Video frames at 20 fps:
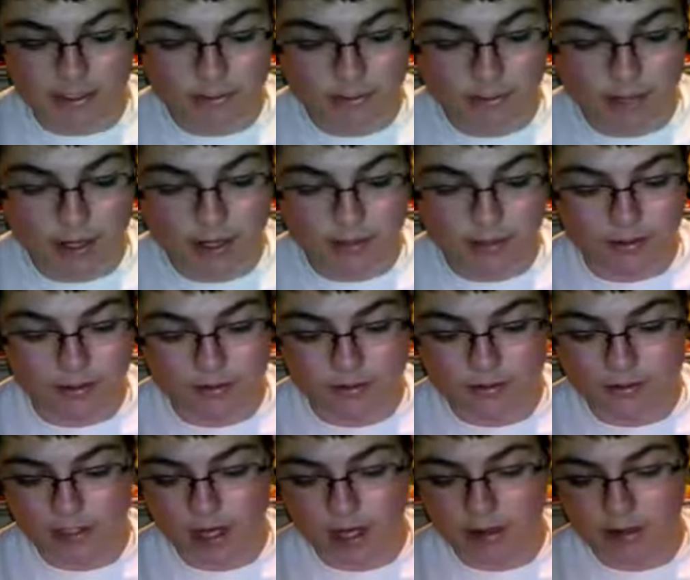Dear Winner,
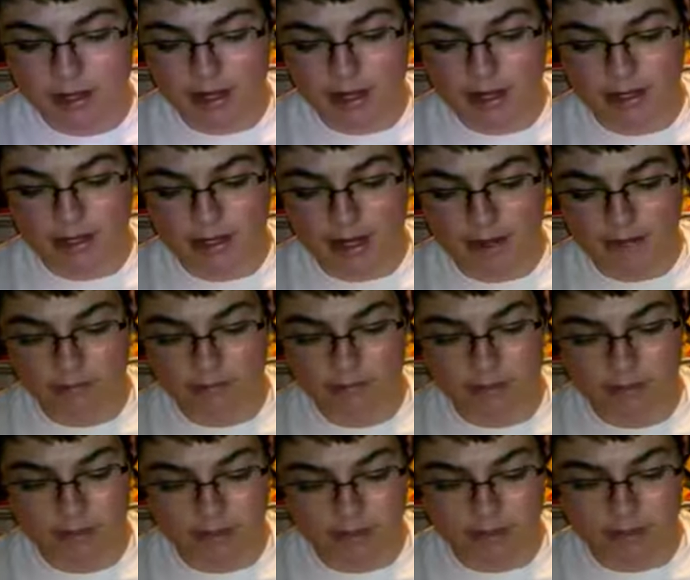sorry I could not
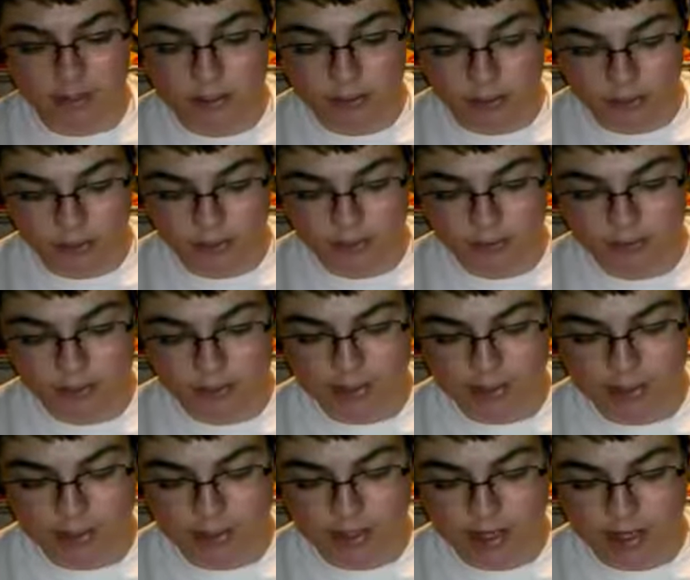fit the noodles
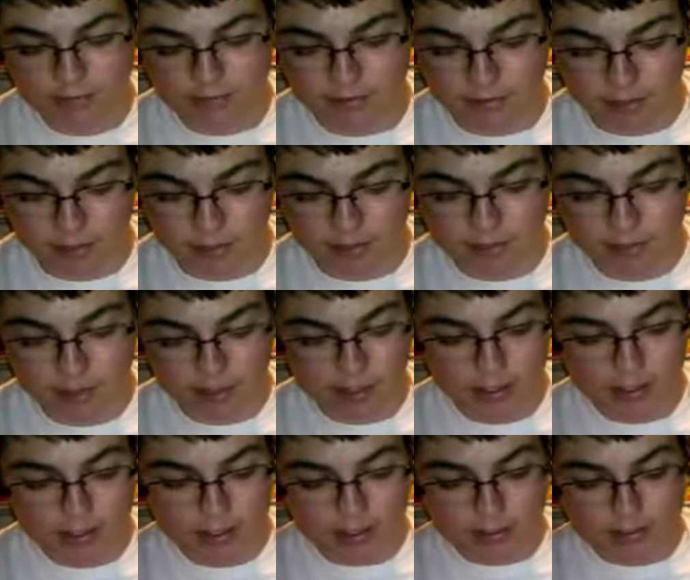into the envelope,
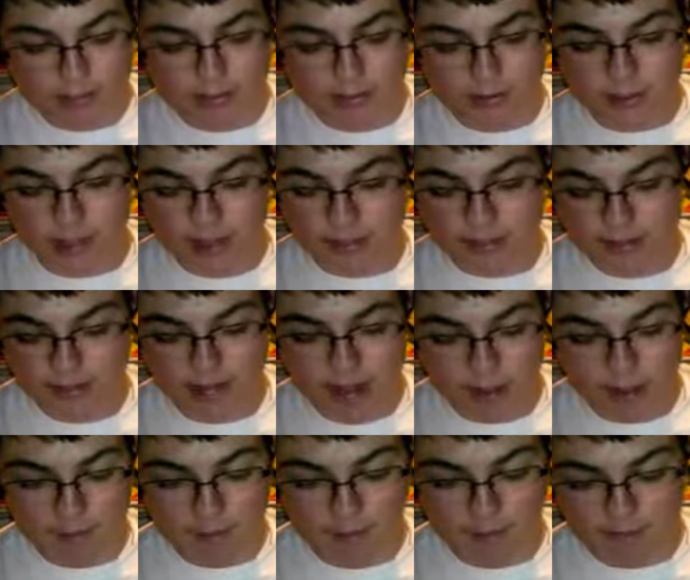so take this
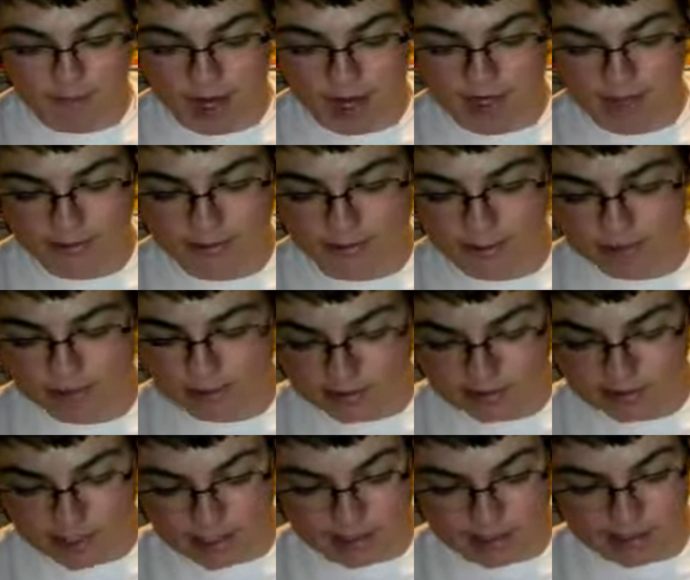copy of Diner
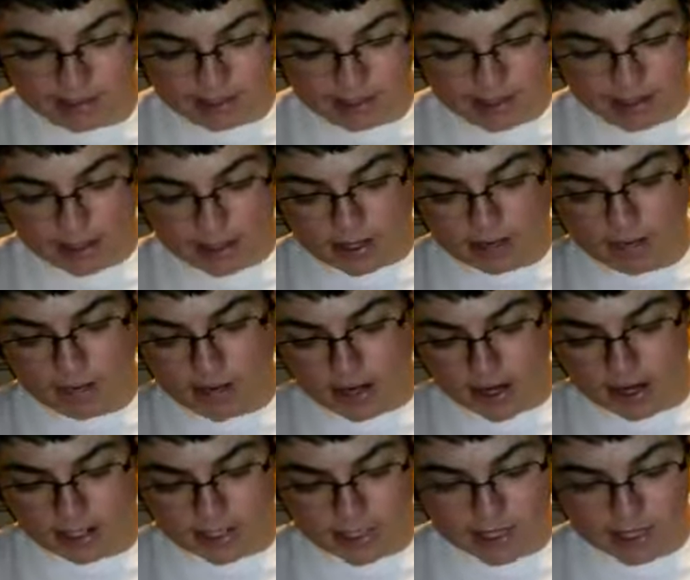instead. It may
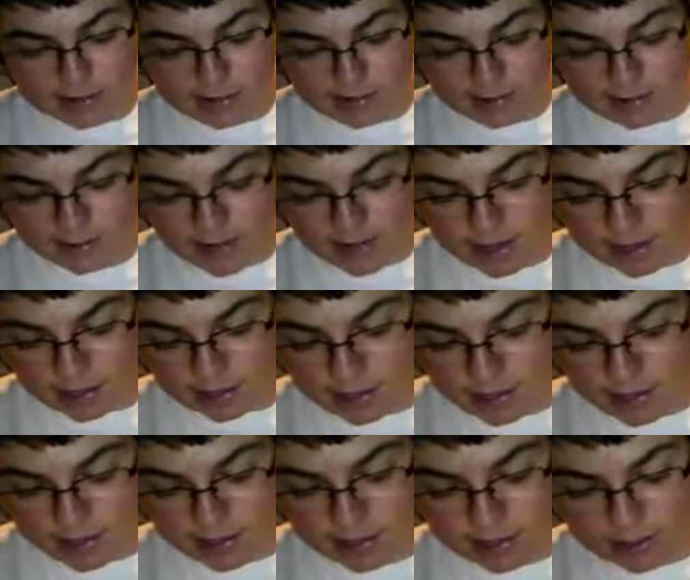not taste the same,
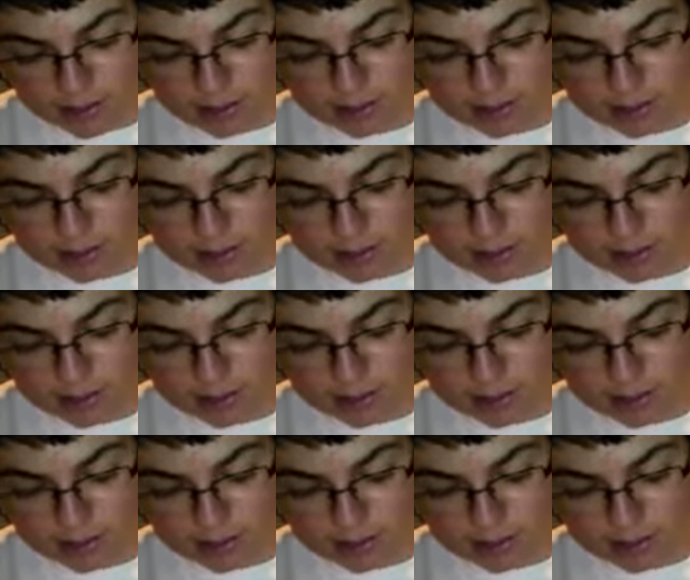but